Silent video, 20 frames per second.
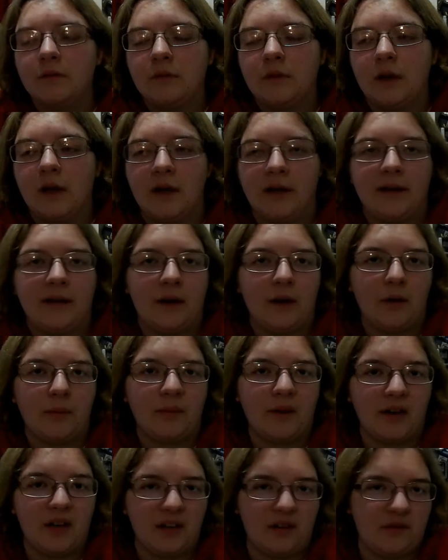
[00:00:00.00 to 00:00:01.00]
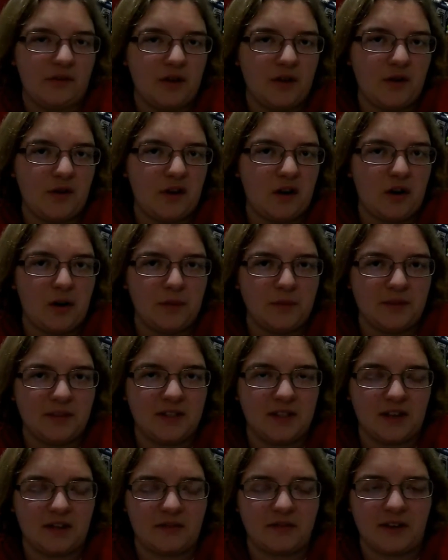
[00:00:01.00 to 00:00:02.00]
I doubt many of you are
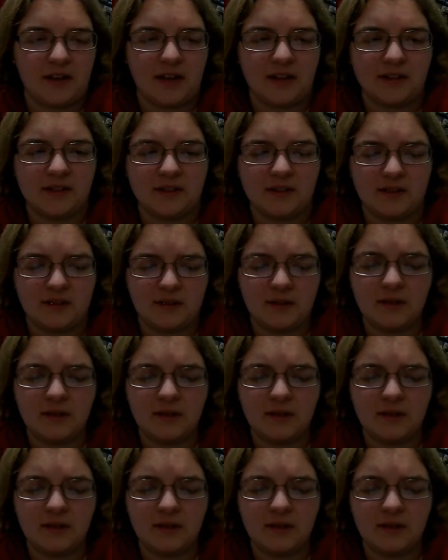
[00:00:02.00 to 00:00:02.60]
Homestuck fans.